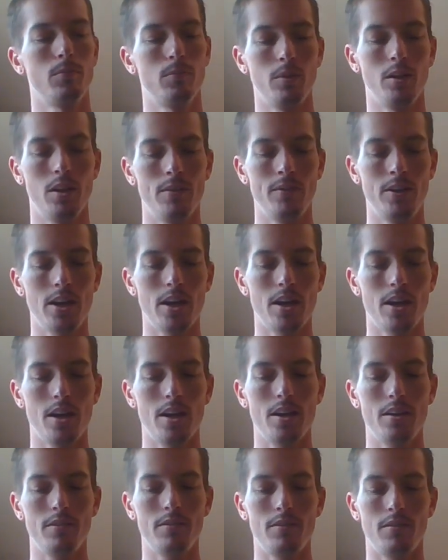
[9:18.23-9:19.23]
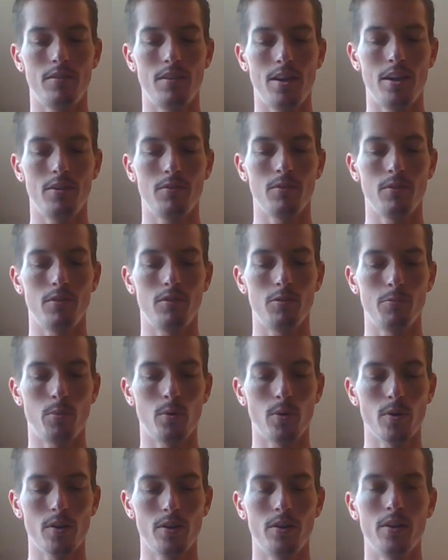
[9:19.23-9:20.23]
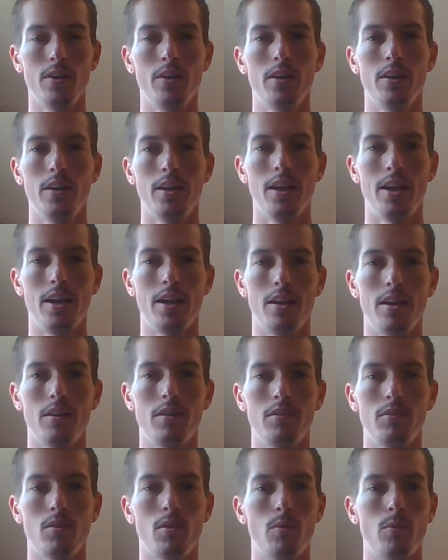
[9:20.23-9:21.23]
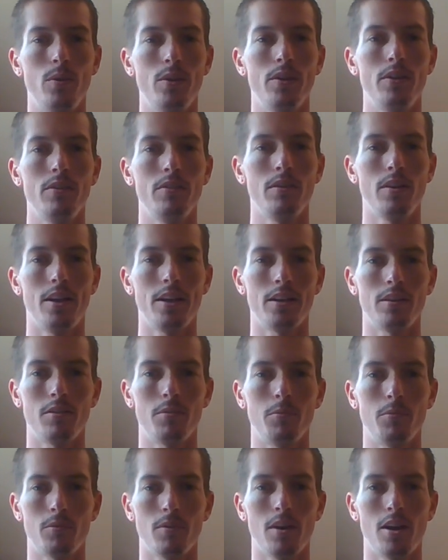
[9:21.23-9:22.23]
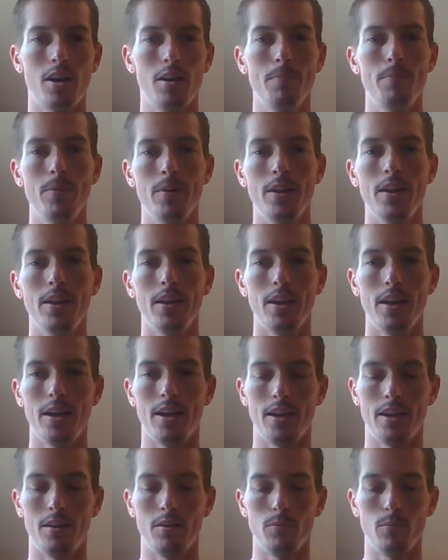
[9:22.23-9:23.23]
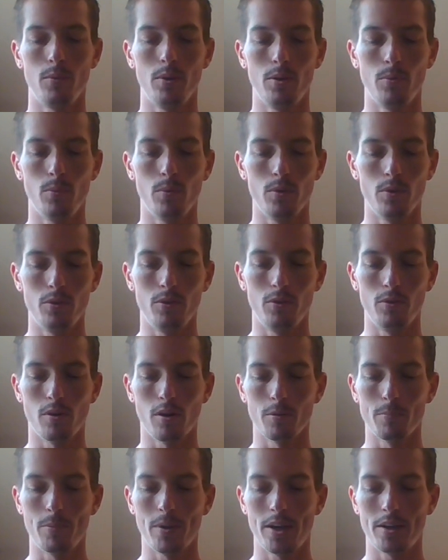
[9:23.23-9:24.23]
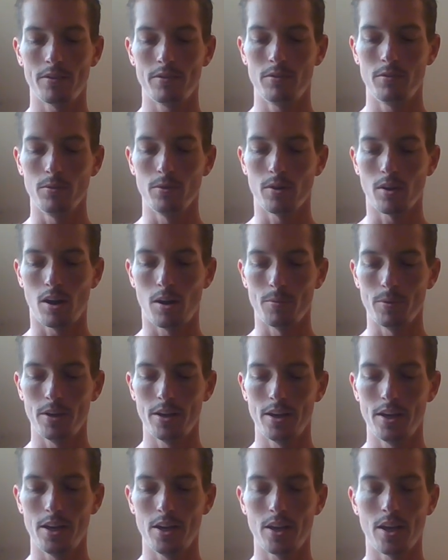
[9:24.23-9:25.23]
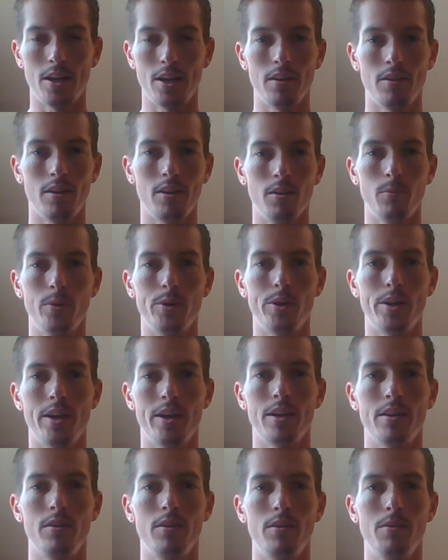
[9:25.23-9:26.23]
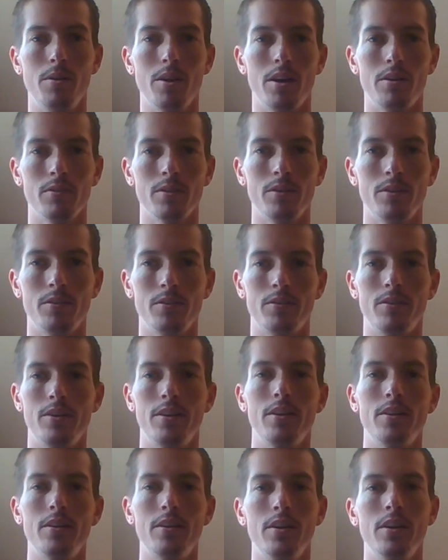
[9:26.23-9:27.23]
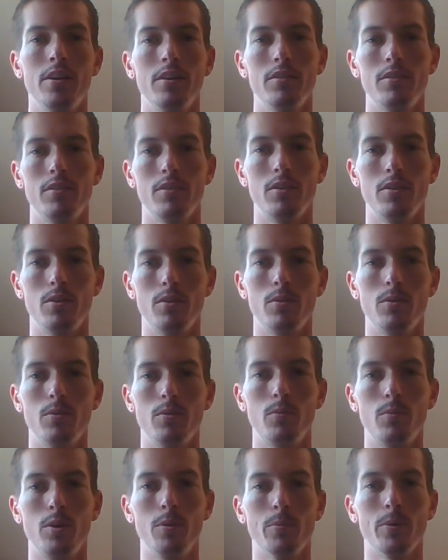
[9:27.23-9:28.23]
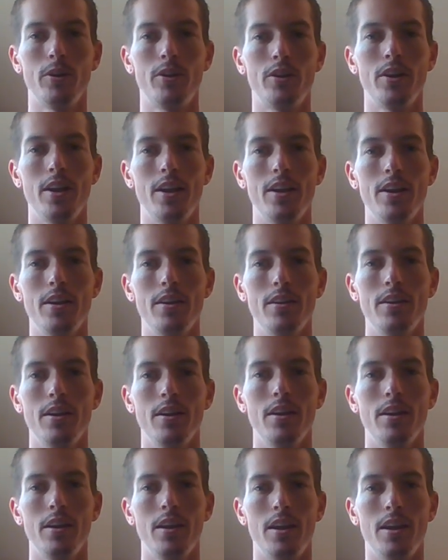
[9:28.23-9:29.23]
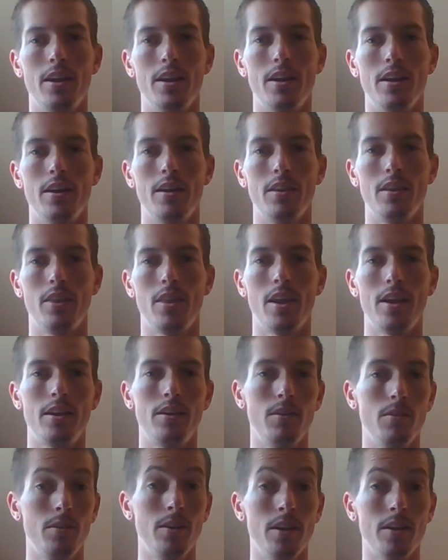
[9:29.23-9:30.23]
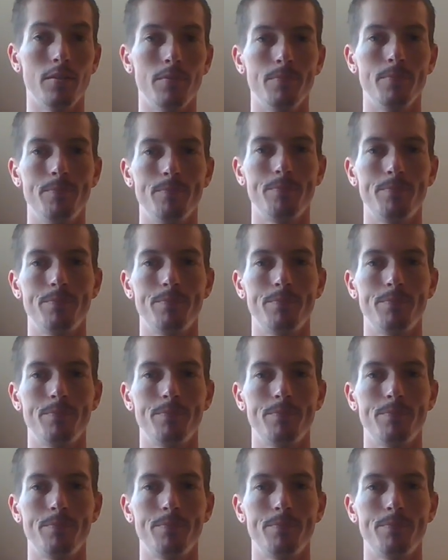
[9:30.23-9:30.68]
Love you guys. Thanks for the support. And as always, like and subscribe. And we will do our best to accommodate anything that we can that you guys are interested in. So we appreciate it. And thank you again.